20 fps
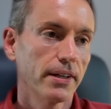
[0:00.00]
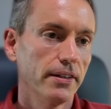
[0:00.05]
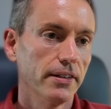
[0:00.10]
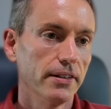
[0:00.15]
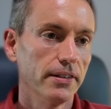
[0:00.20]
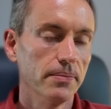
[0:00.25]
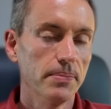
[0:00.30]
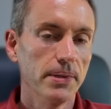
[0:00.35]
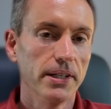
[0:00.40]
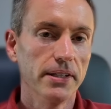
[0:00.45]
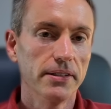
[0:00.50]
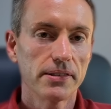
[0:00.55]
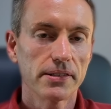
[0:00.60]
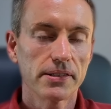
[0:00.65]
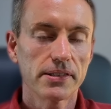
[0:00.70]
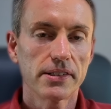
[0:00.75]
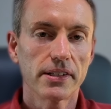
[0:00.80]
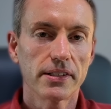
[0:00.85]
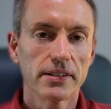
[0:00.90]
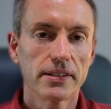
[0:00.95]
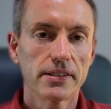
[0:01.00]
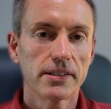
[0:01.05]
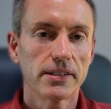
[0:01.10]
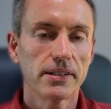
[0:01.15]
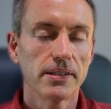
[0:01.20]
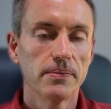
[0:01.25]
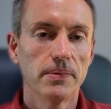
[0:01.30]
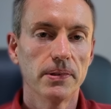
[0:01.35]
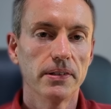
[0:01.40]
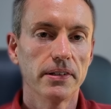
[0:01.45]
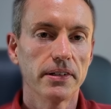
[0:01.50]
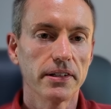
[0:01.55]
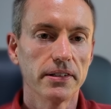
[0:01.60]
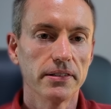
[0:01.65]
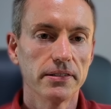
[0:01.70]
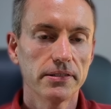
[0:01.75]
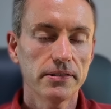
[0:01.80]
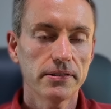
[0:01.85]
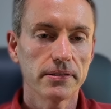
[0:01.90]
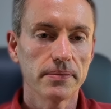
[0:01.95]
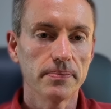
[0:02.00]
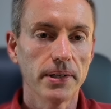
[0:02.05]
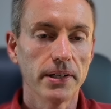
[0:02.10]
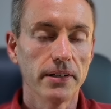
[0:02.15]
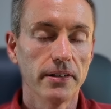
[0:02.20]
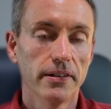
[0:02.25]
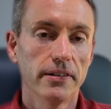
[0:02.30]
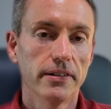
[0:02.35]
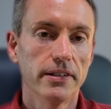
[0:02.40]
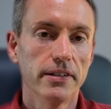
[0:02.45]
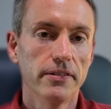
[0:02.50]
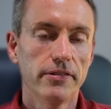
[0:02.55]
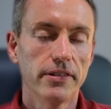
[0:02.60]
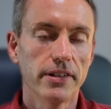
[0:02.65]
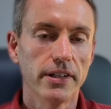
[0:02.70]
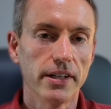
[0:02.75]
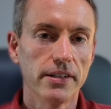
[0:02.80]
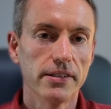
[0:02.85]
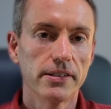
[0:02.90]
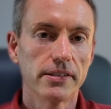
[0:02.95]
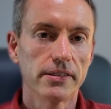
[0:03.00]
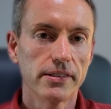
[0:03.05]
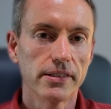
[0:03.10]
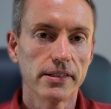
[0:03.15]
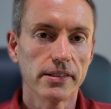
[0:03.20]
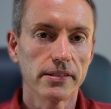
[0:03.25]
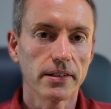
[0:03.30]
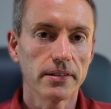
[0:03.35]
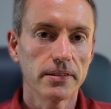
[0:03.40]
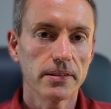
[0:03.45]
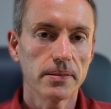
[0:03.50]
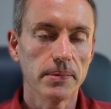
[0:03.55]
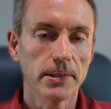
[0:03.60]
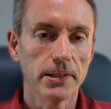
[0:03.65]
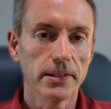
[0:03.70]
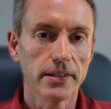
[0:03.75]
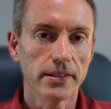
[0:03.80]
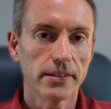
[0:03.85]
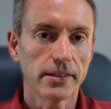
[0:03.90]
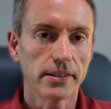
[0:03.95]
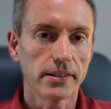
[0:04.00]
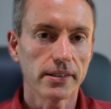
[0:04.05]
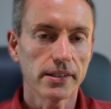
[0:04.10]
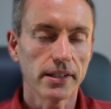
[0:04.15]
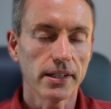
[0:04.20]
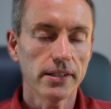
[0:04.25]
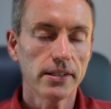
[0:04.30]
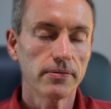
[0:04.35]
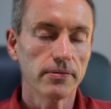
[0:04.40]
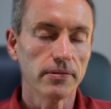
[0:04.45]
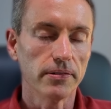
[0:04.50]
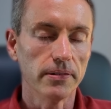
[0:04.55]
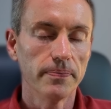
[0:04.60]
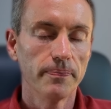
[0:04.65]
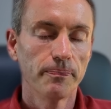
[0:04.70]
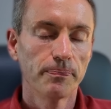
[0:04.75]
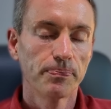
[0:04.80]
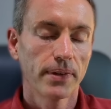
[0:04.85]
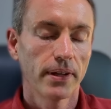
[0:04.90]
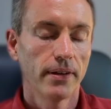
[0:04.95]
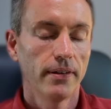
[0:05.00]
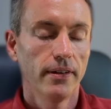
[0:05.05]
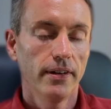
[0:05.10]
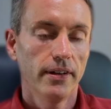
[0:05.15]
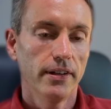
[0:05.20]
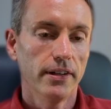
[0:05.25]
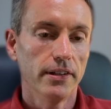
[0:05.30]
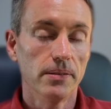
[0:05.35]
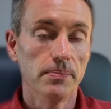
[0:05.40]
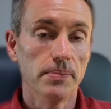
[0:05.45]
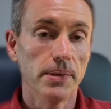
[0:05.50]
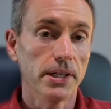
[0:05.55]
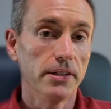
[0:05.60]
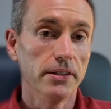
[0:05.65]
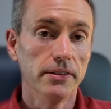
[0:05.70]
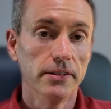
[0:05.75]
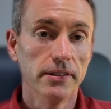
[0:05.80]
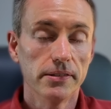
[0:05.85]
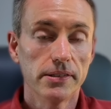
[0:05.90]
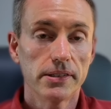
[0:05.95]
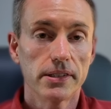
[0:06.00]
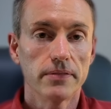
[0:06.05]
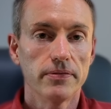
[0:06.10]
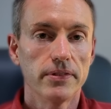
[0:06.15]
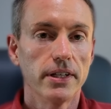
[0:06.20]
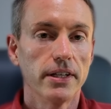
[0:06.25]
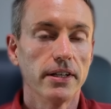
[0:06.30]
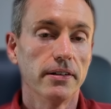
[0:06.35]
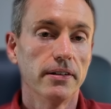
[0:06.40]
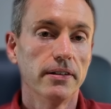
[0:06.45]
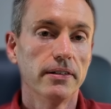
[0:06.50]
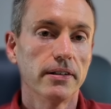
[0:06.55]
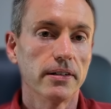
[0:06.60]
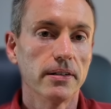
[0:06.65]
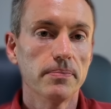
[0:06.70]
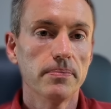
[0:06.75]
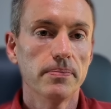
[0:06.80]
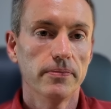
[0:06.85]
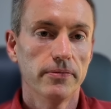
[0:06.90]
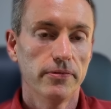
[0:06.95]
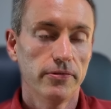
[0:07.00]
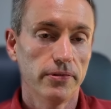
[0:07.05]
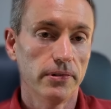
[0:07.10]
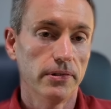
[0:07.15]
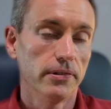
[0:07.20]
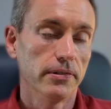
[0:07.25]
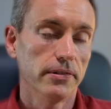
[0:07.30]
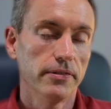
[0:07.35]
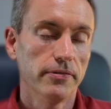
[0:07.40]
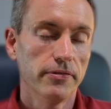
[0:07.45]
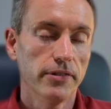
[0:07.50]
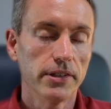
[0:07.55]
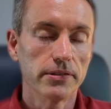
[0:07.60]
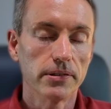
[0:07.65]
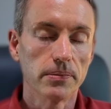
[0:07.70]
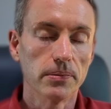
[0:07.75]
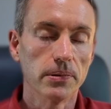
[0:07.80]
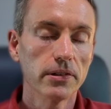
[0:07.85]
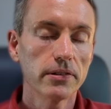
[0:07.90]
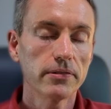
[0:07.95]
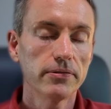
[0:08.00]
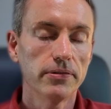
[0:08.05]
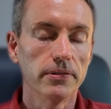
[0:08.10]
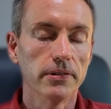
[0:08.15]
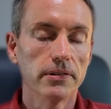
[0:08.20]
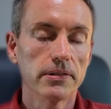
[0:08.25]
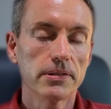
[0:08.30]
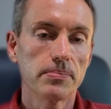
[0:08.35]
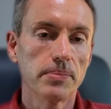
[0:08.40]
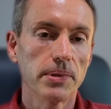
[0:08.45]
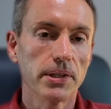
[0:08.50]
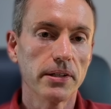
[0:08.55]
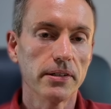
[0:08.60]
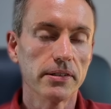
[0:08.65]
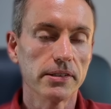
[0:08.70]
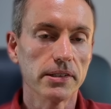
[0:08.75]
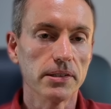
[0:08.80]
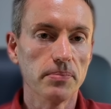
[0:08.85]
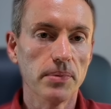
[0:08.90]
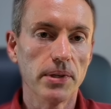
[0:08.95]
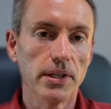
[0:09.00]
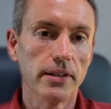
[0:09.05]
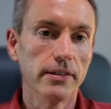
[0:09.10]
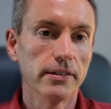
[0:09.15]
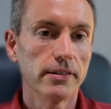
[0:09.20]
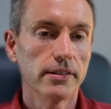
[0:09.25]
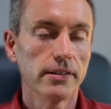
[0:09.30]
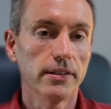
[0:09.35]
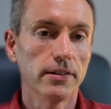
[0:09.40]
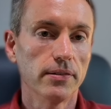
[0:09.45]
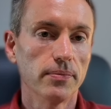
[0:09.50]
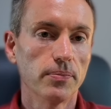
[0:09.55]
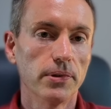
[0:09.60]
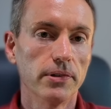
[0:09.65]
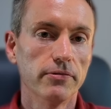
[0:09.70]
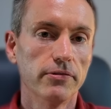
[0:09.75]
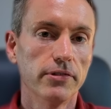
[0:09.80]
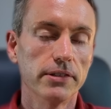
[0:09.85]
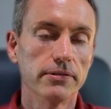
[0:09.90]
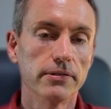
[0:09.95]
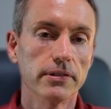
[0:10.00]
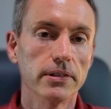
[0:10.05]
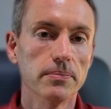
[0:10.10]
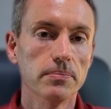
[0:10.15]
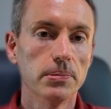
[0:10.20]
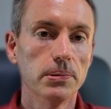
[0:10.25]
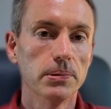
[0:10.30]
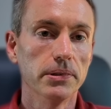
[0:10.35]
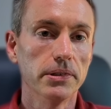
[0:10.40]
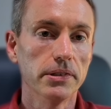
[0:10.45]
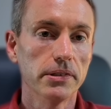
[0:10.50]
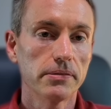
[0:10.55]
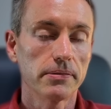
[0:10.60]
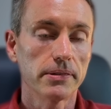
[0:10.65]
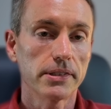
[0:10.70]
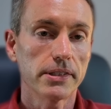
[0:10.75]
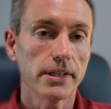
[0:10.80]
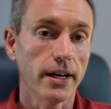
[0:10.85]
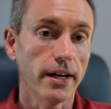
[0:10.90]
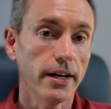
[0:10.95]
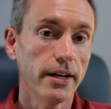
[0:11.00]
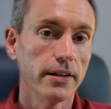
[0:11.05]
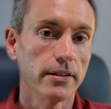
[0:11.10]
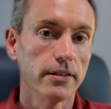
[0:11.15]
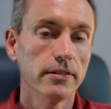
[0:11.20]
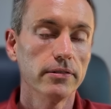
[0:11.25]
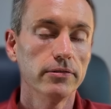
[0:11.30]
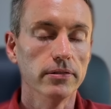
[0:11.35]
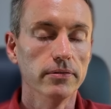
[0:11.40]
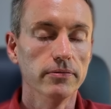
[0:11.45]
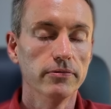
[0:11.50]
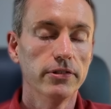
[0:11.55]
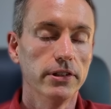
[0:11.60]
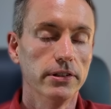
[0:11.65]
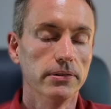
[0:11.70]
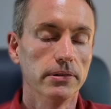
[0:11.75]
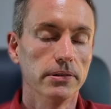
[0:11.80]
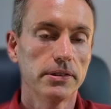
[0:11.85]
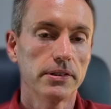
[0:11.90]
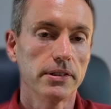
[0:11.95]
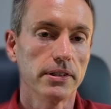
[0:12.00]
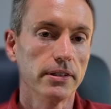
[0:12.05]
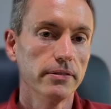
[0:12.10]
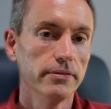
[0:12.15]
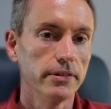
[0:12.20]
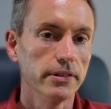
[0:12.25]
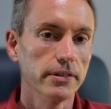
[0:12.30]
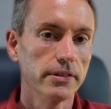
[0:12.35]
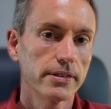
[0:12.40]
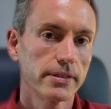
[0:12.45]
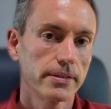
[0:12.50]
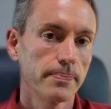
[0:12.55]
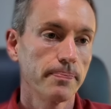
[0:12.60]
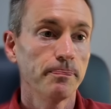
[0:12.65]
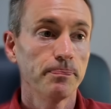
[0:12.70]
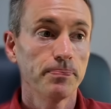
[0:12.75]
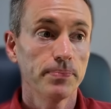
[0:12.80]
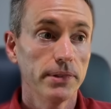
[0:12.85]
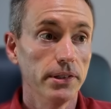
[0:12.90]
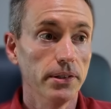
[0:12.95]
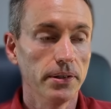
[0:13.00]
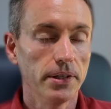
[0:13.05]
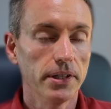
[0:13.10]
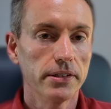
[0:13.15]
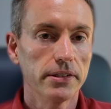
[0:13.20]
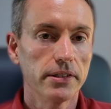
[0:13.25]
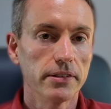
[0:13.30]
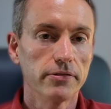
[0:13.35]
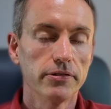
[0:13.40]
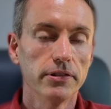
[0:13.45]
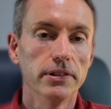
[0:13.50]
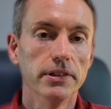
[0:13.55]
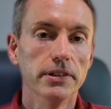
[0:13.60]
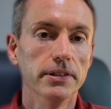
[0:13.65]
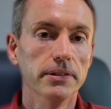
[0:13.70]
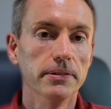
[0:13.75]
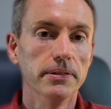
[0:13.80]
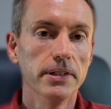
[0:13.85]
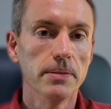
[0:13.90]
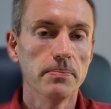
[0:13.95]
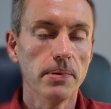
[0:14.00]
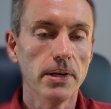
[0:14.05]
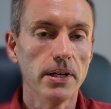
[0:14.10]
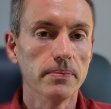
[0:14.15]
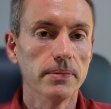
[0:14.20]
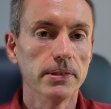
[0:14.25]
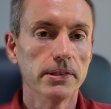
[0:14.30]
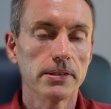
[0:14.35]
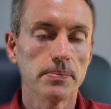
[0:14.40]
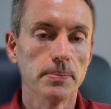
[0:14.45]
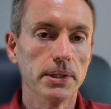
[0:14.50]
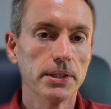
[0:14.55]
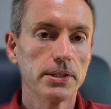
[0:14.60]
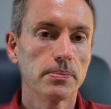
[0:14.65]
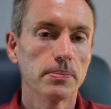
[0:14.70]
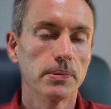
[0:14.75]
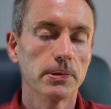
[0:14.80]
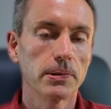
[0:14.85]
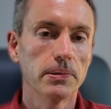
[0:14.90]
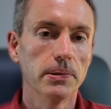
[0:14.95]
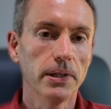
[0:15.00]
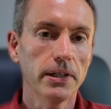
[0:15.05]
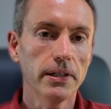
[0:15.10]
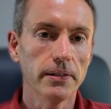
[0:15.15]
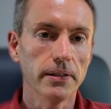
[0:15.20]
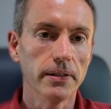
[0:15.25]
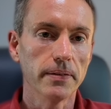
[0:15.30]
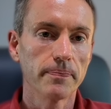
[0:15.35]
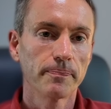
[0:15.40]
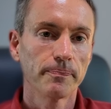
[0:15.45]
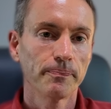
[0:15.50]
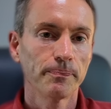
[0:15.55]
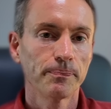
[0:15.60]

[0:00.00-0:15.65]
It'll be interesting to see where it goes from here and if the agency is ultimately successful. It'll be good news if they are for the federal workforce, because it means that when federal employees retire from federal service, they'll get their full annuity payments much more quickly.